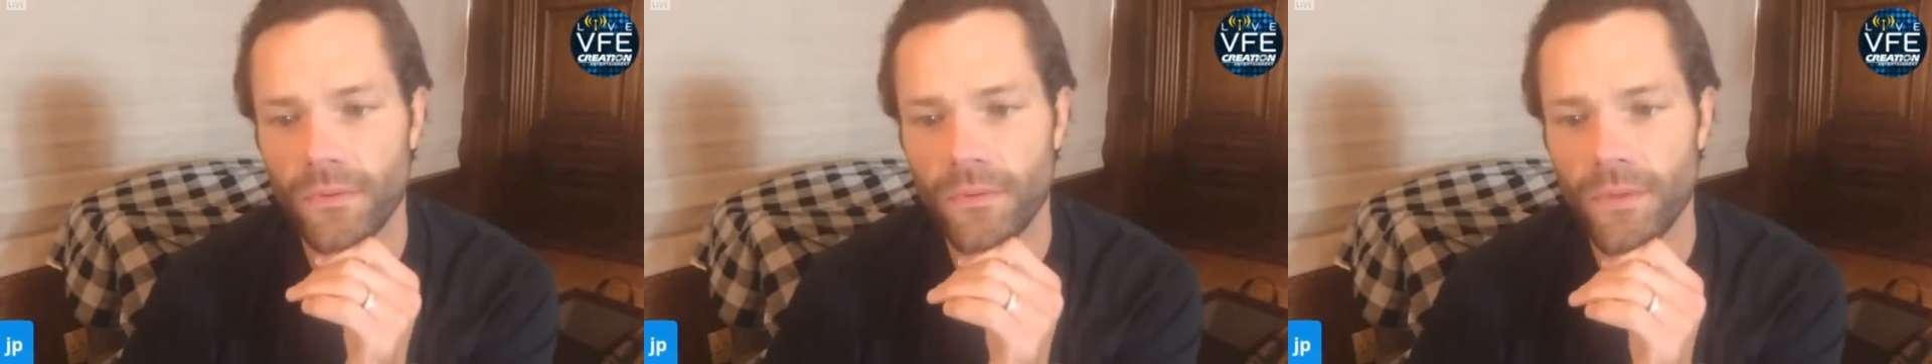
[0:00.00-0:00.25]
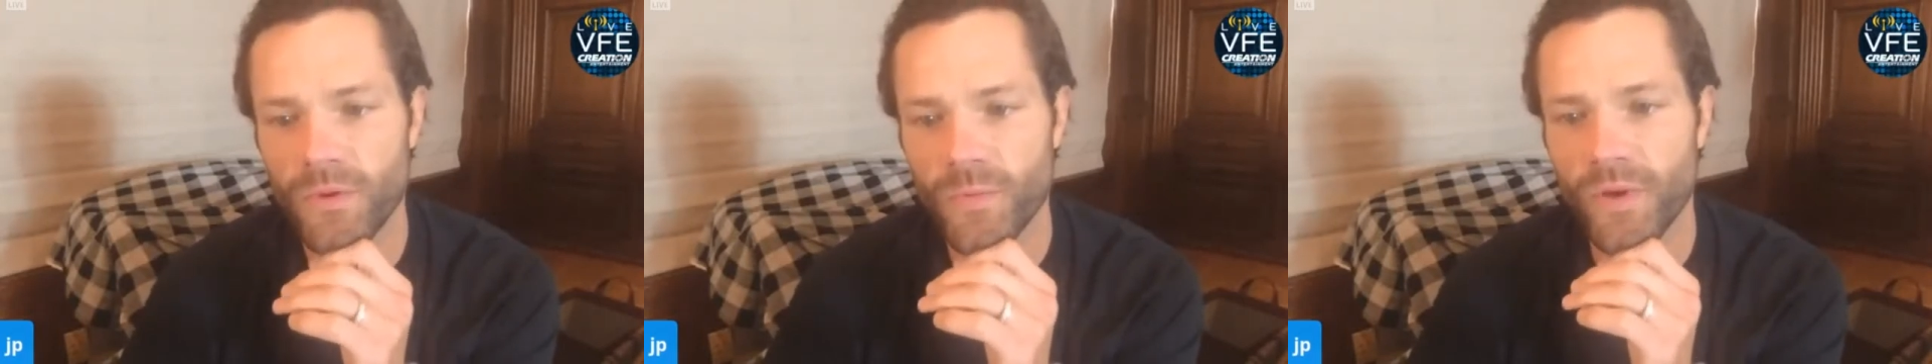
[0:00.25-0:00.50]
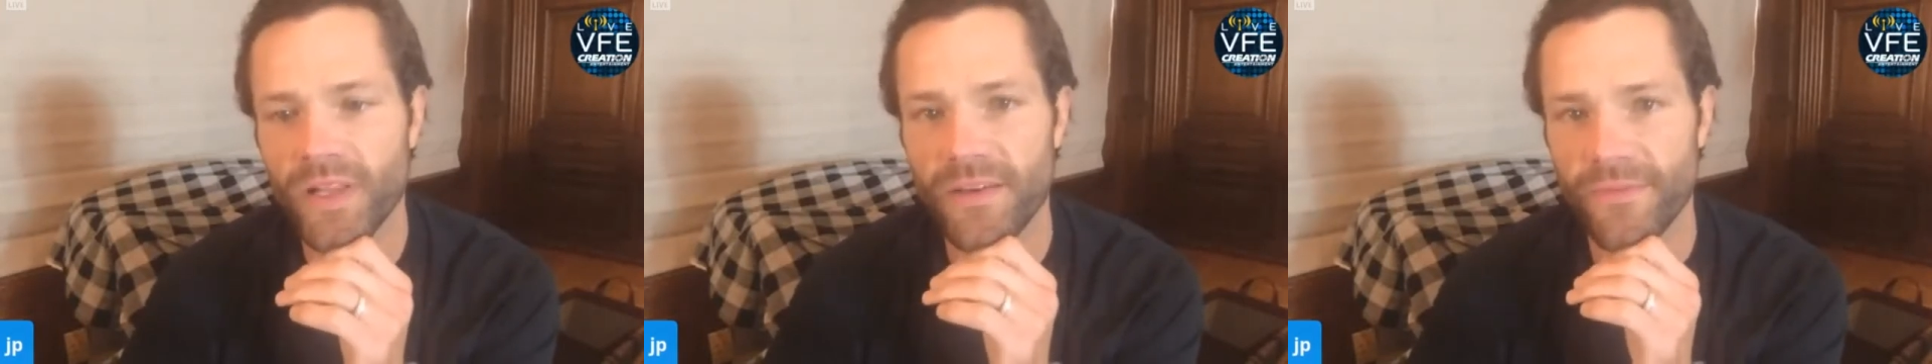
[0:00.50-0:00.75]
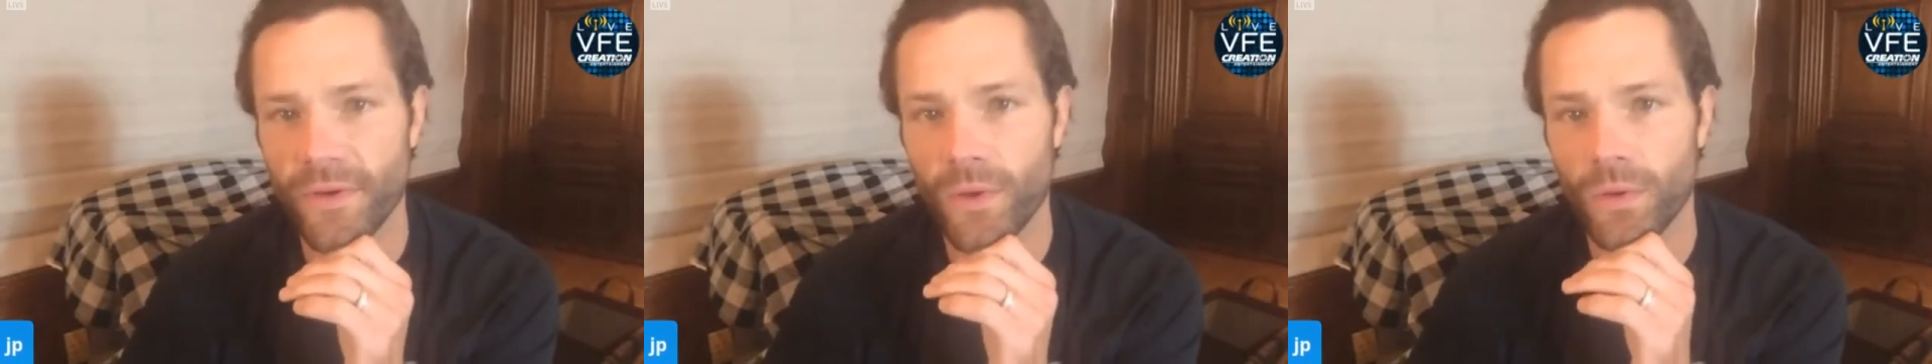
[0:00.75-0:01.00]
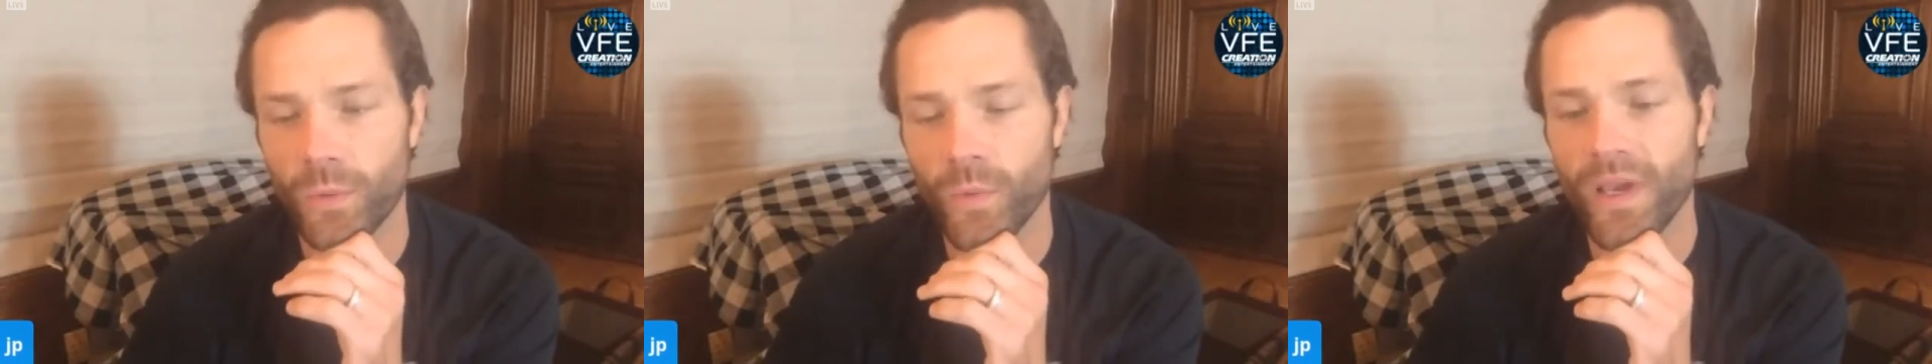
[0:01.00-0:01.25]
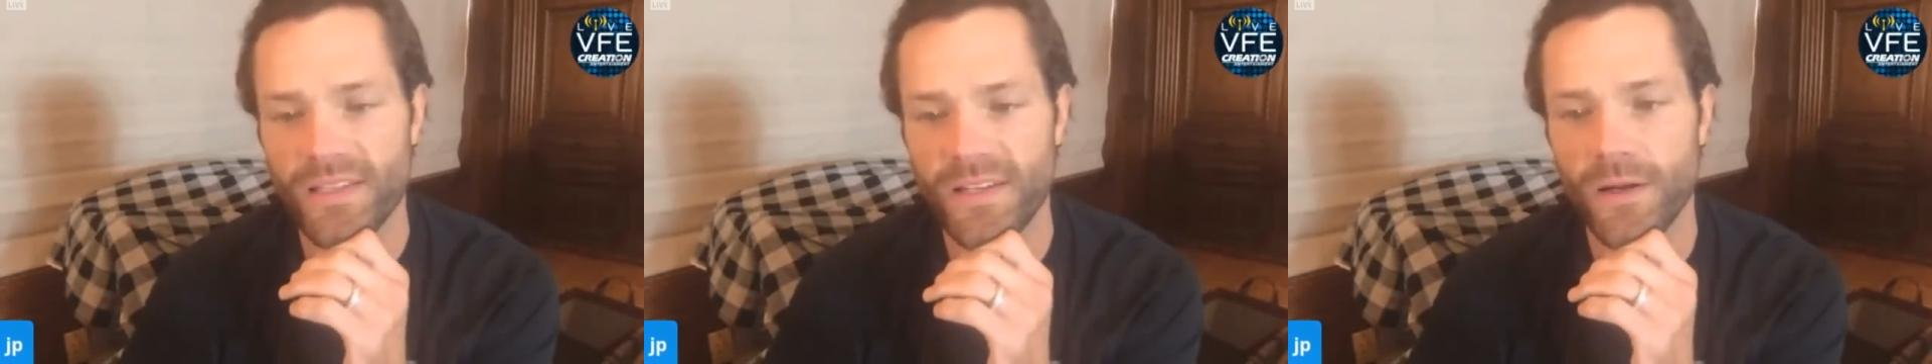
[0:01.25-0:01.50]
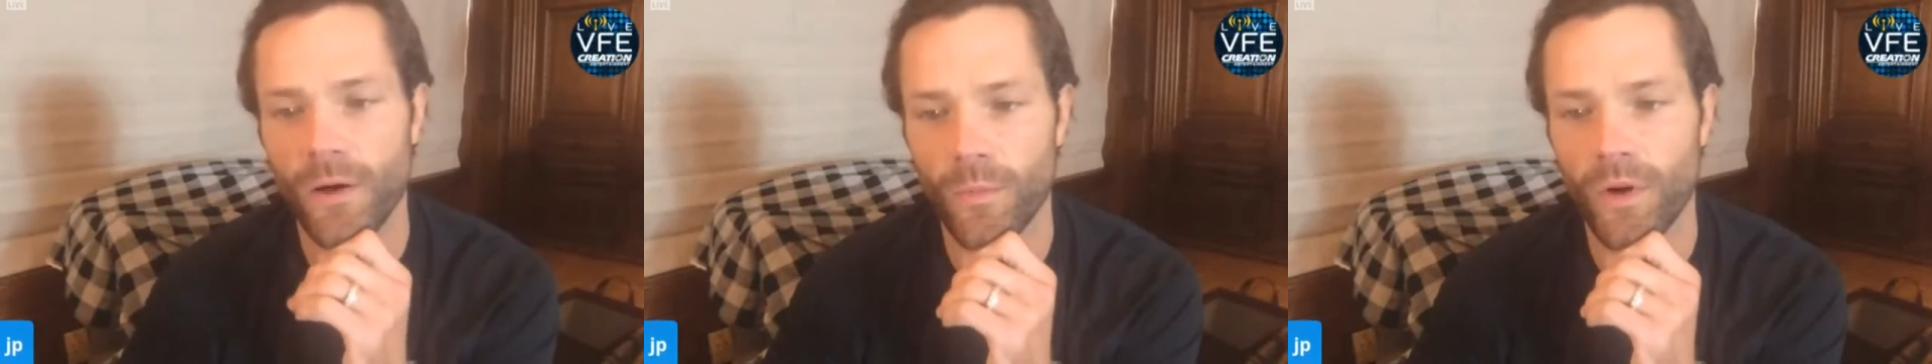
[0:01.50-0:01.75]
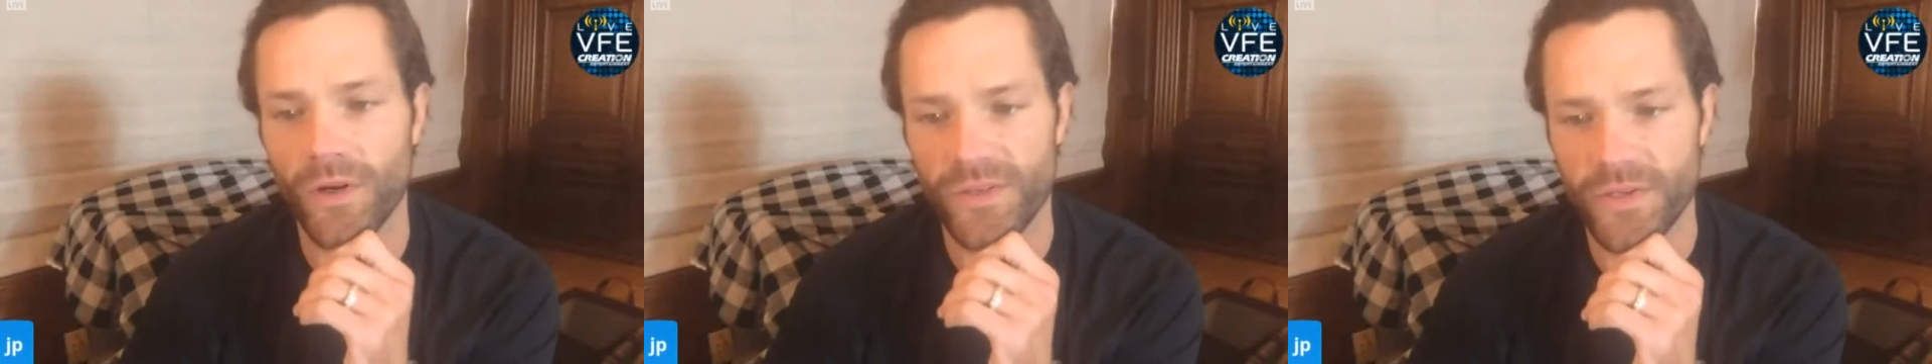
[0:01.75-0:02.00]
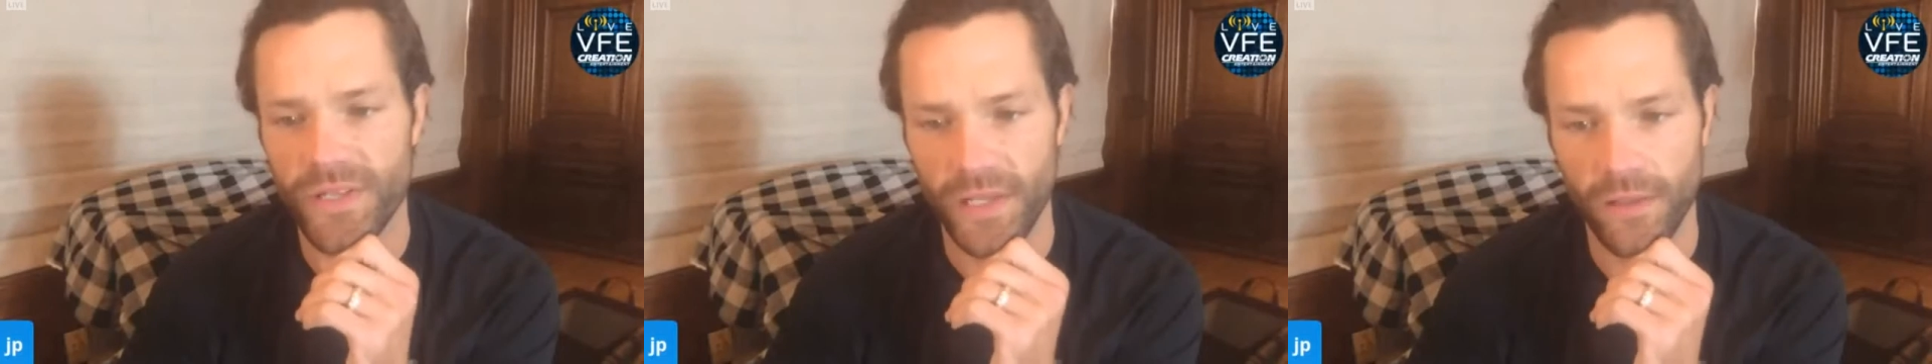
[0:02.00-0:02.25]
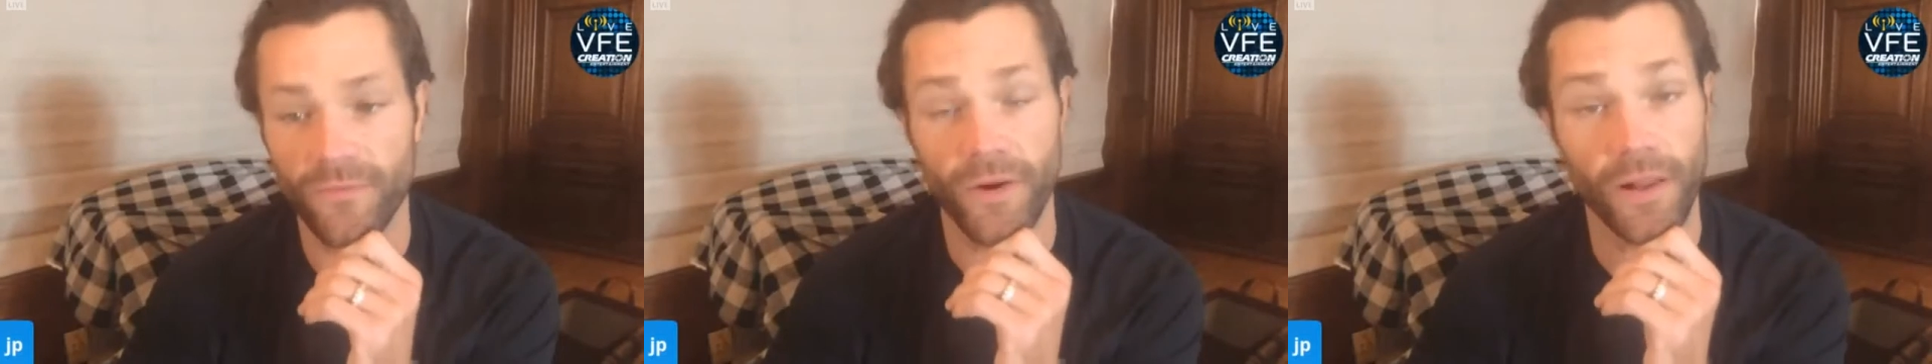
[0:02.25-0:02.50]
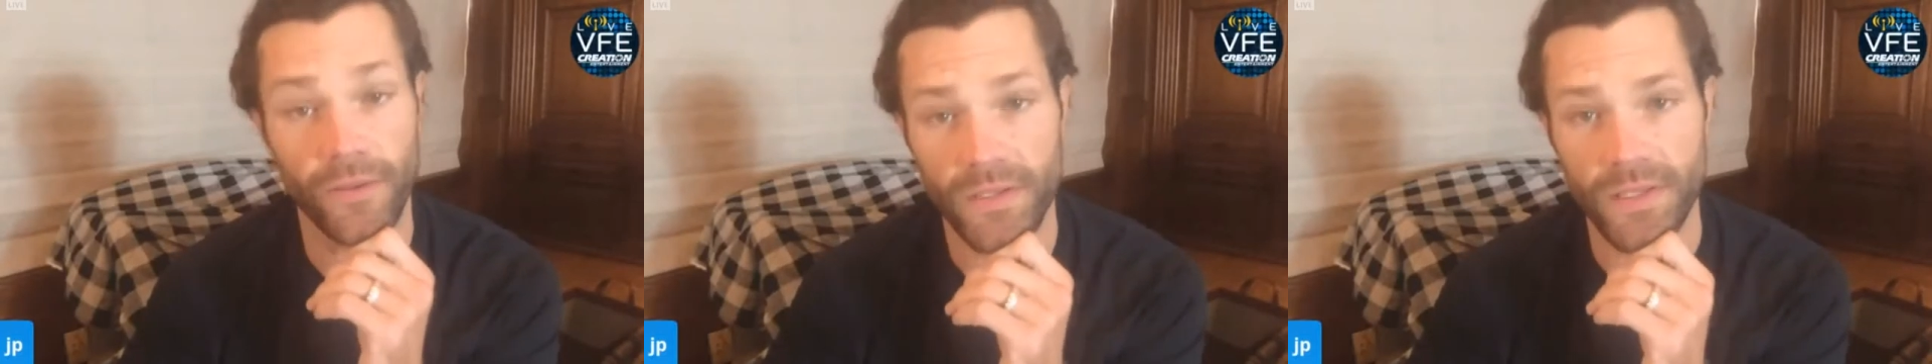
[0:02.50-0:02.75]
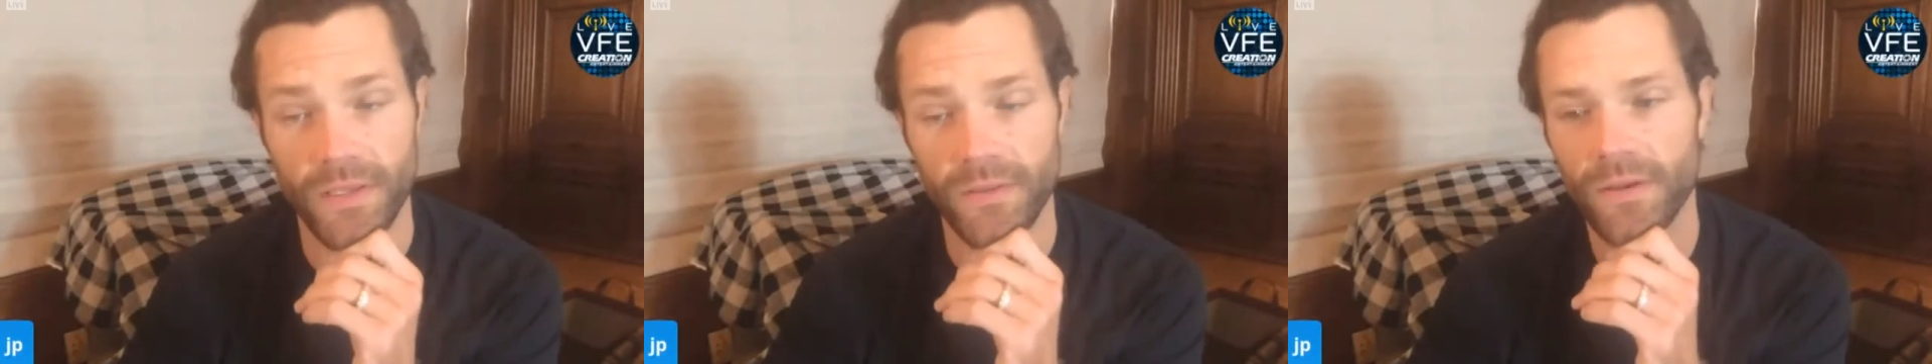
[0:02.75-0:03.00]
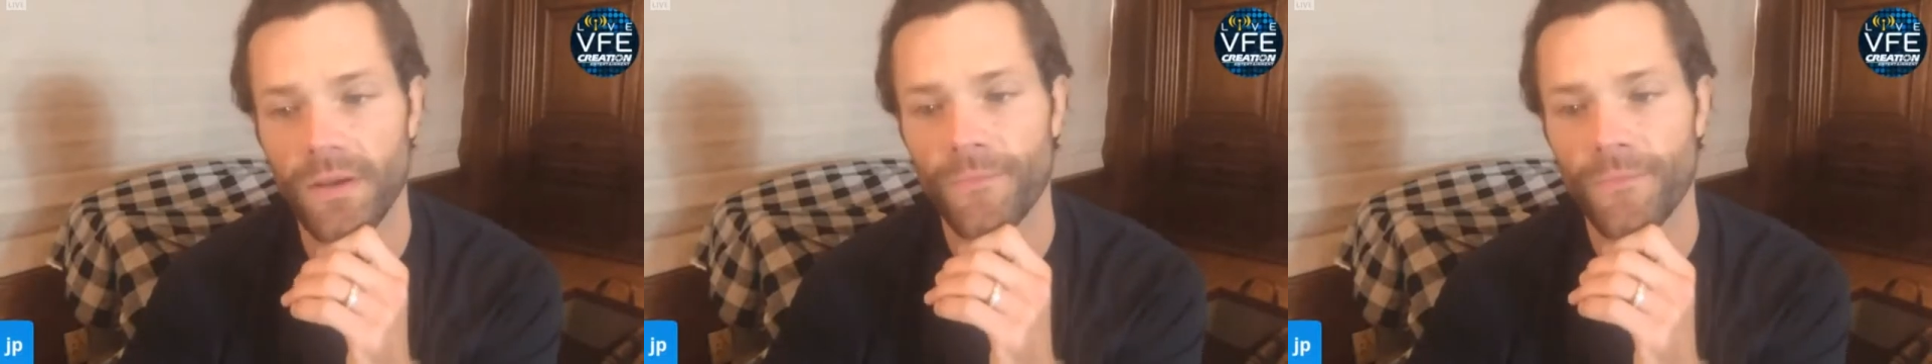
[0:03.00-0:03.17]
it was pretty difficult. We got sent home March 13th, Friday the 13th,